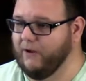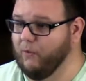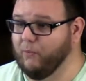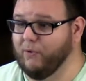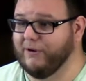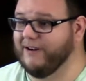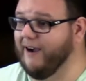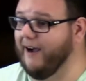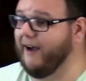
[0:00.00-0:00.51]

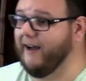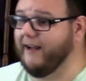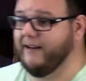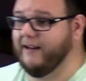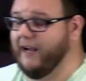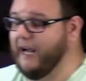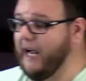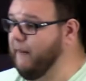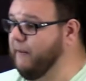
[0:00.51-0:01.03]
Well,
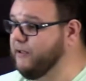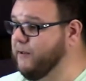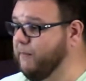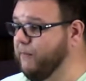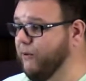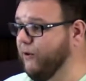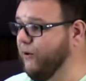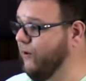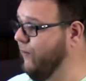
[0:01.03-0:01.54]
God, I was
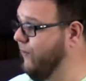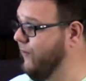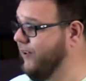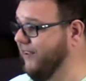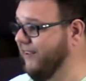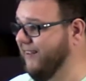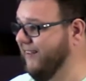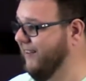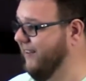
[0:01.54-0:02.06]
approved,
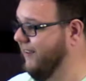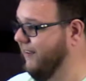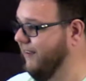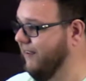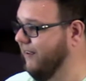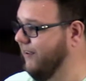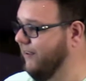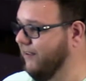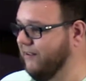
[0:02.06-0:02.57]

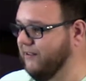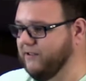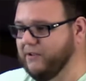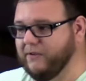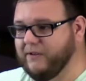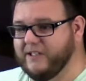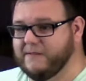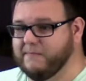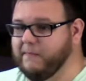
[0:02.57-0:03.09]
so
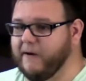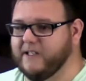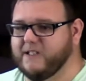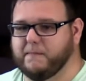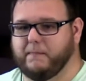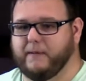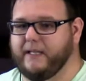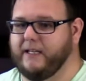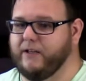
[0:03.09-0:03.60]
this
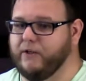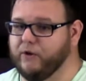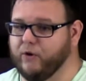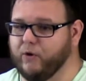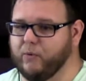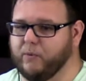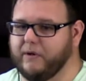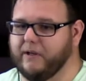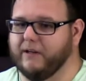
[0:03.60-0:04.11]
must be
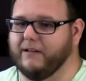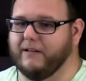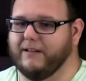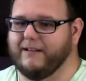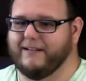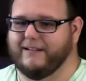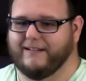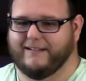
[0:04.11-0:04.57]
your will.